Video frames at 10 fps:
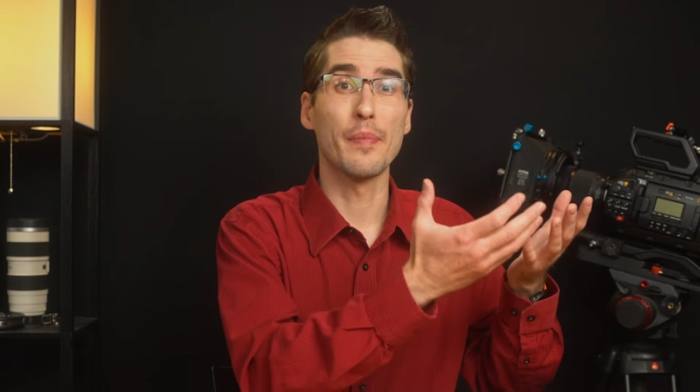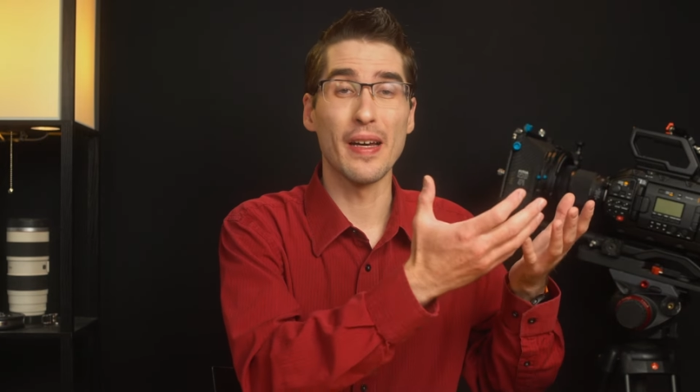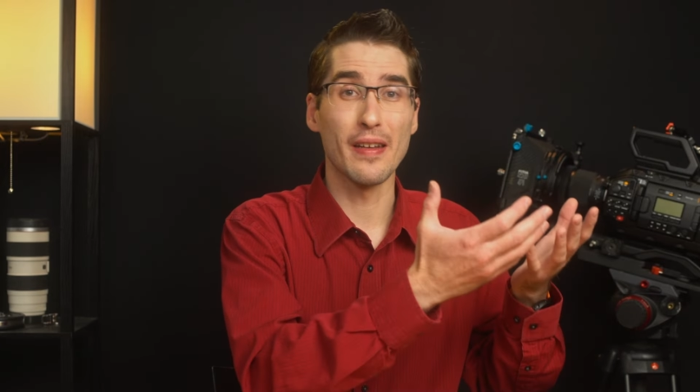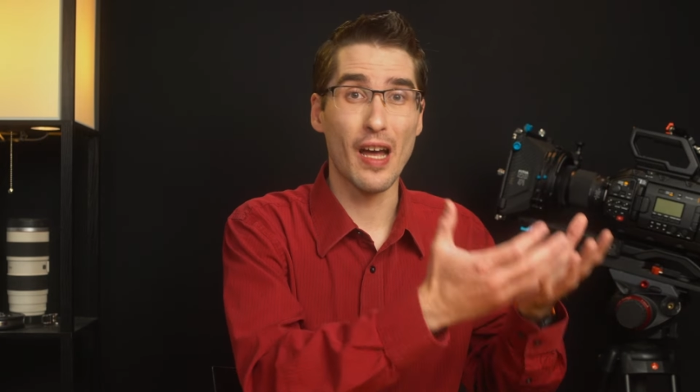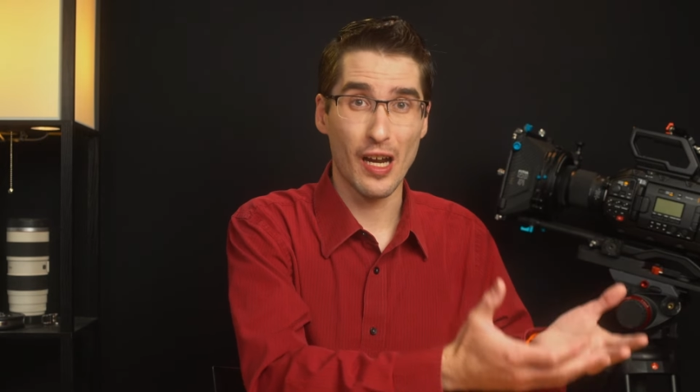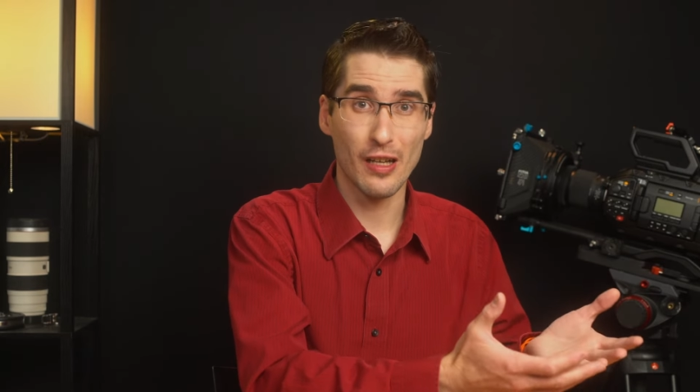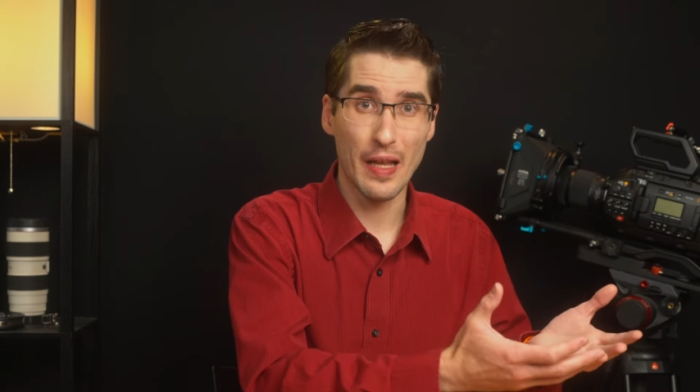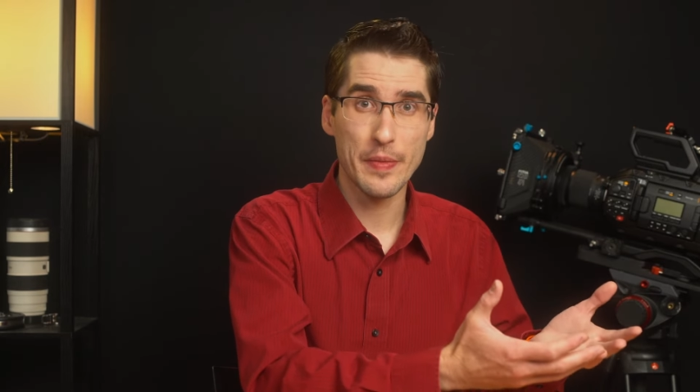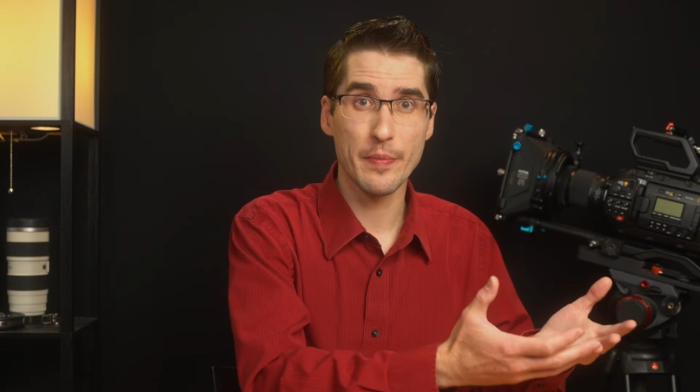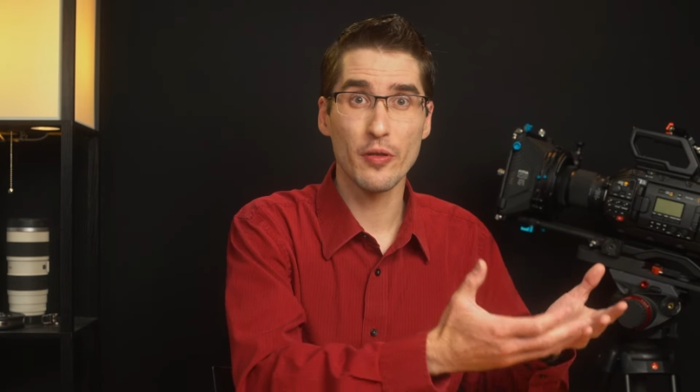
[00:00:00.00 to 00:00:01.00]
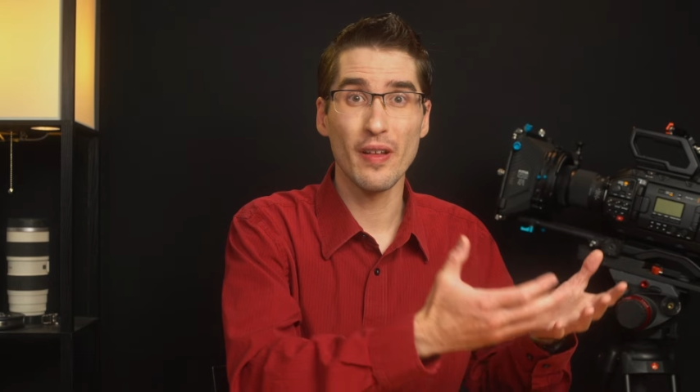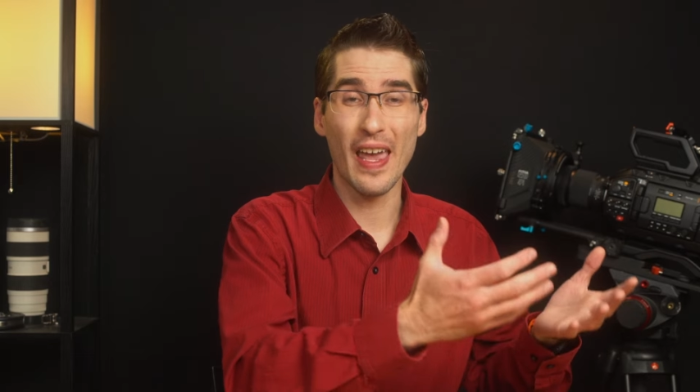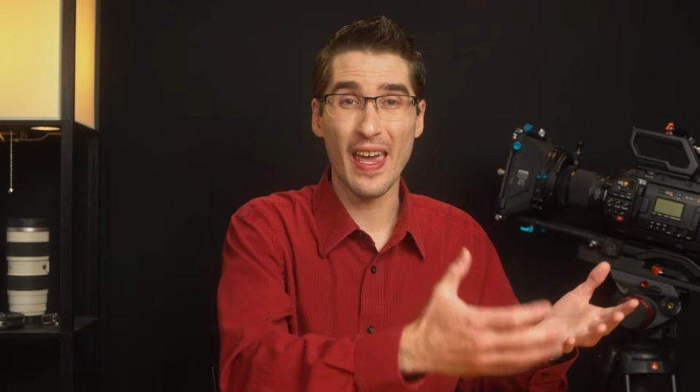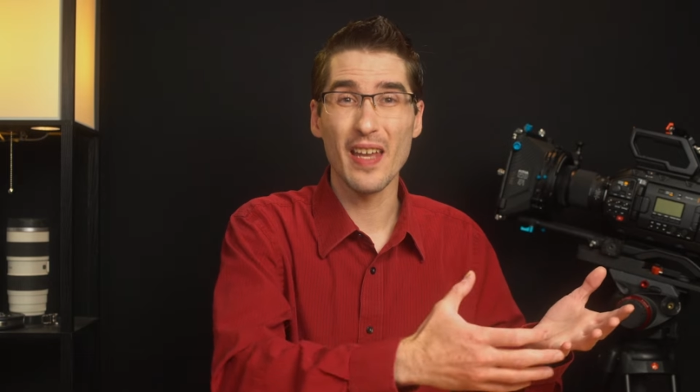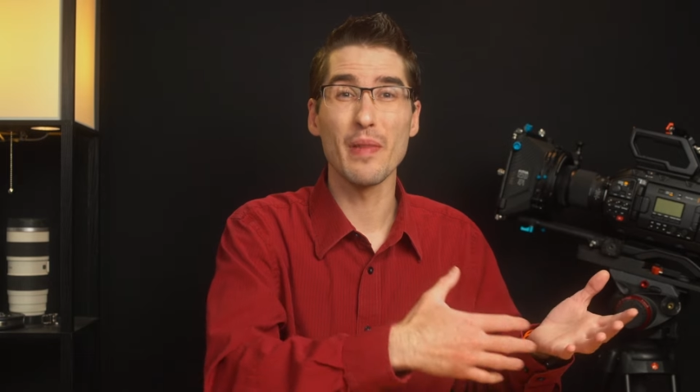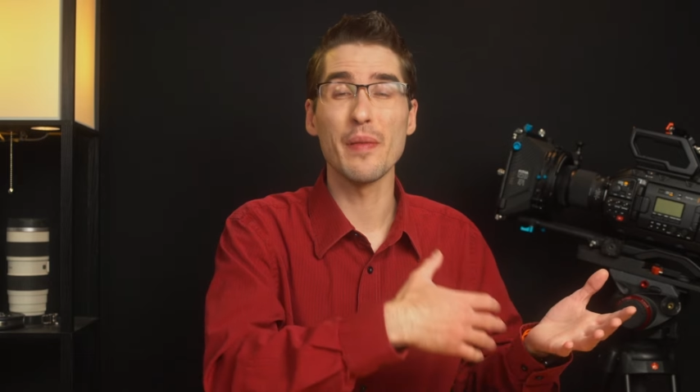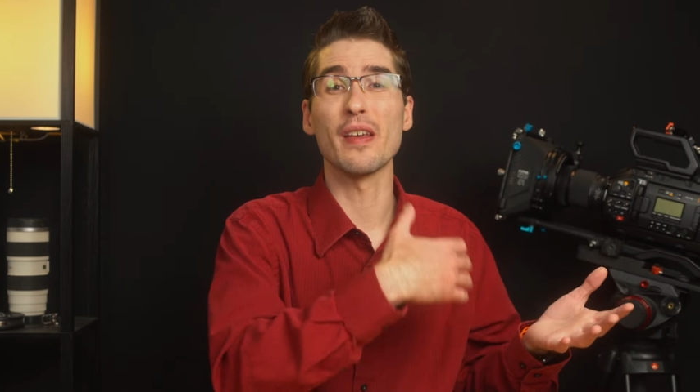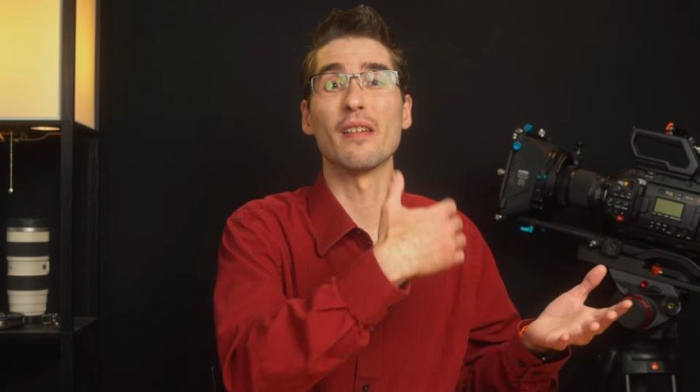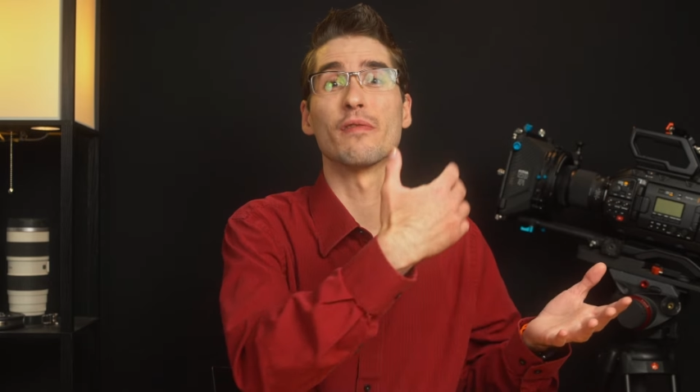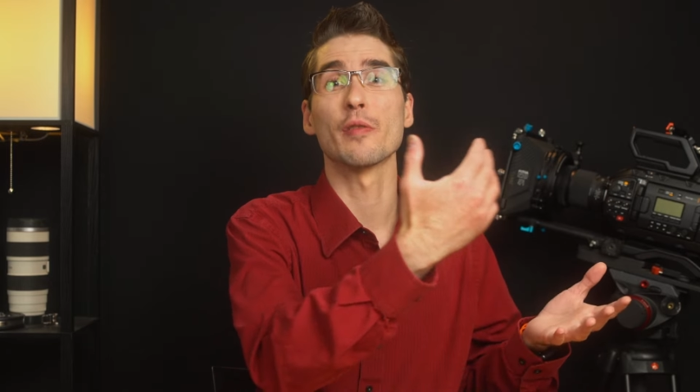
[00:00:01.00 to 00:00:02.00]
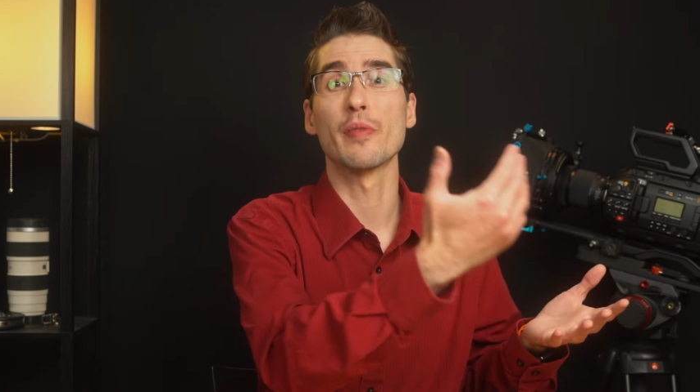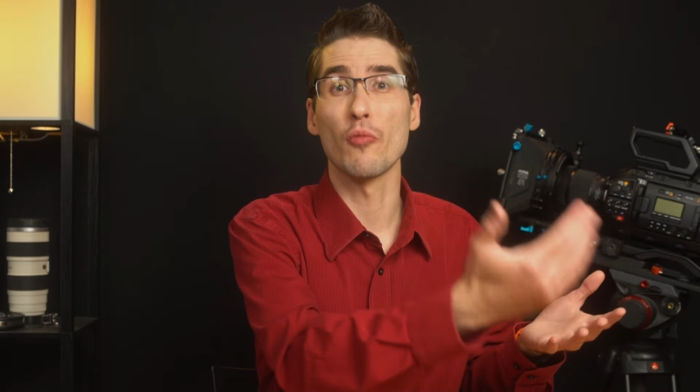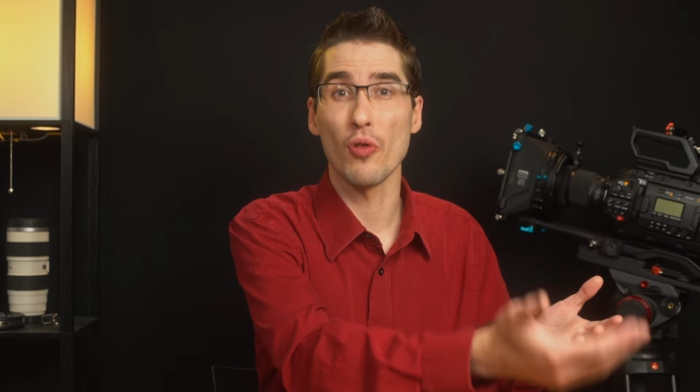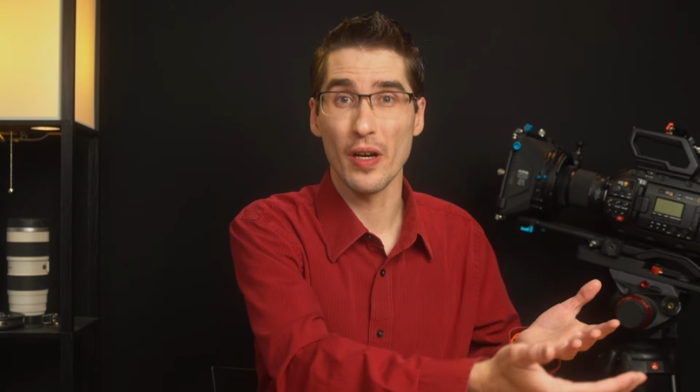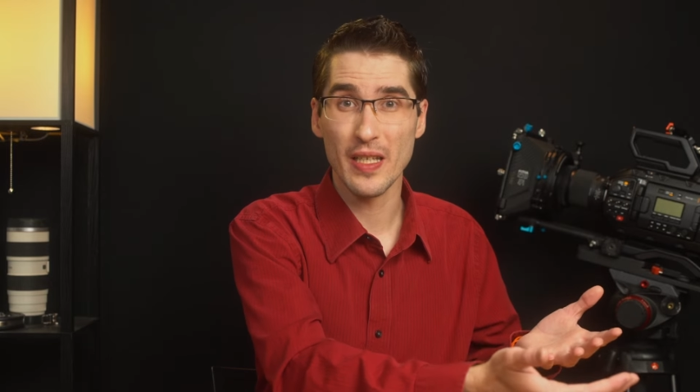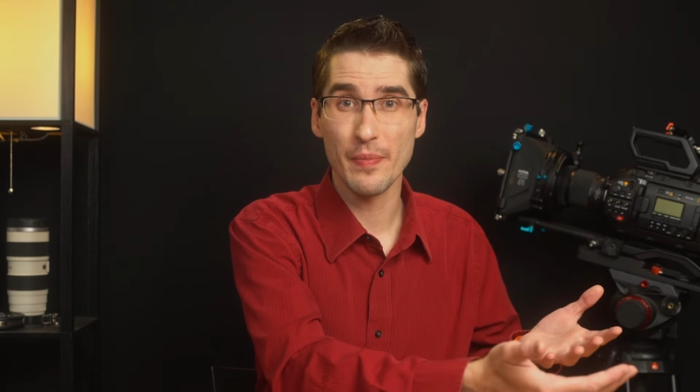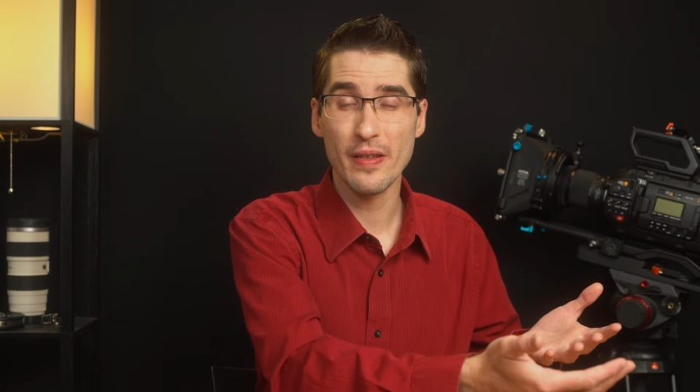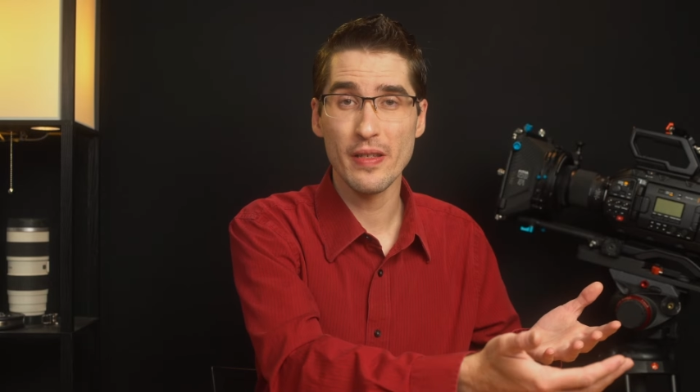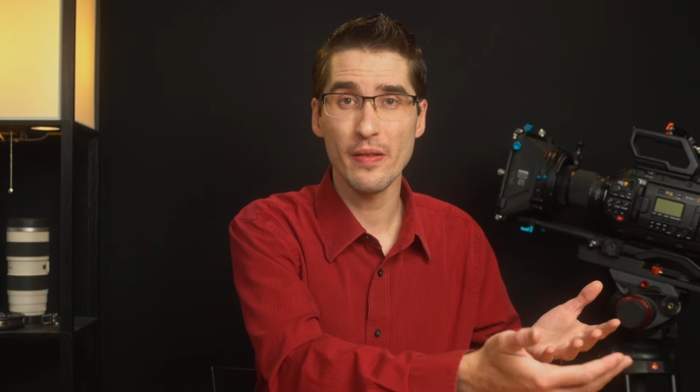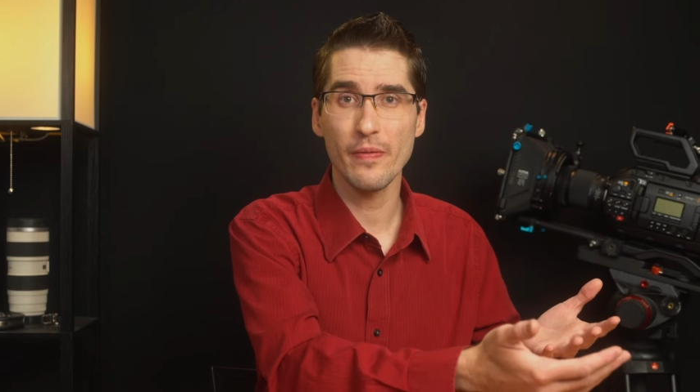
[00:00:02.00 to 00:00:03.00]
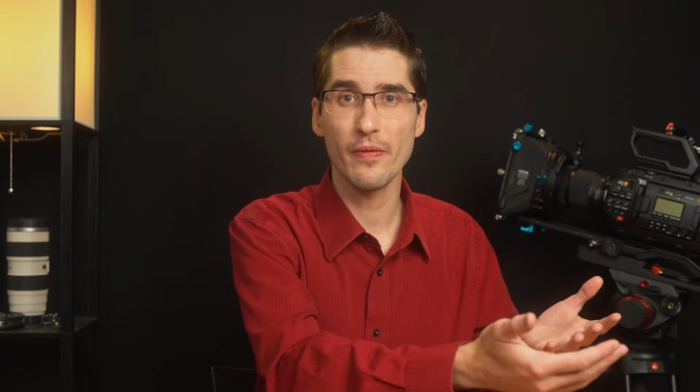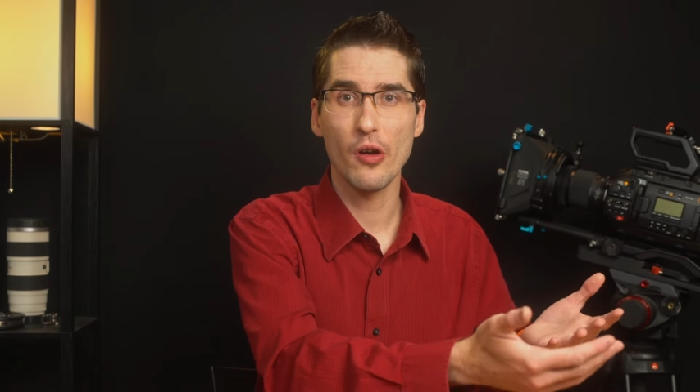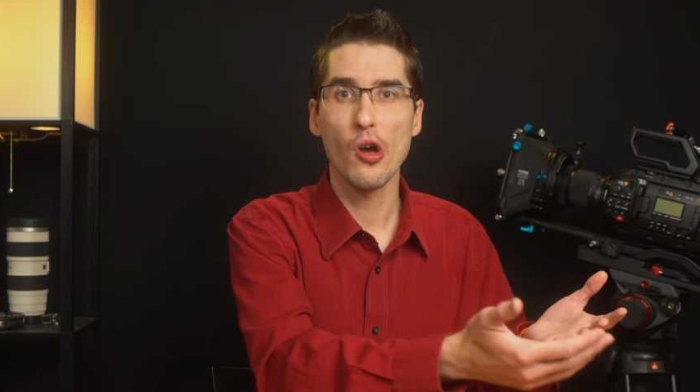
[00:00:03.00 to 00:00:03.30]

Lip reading: but not collapsible and maybe a little bit more expensive,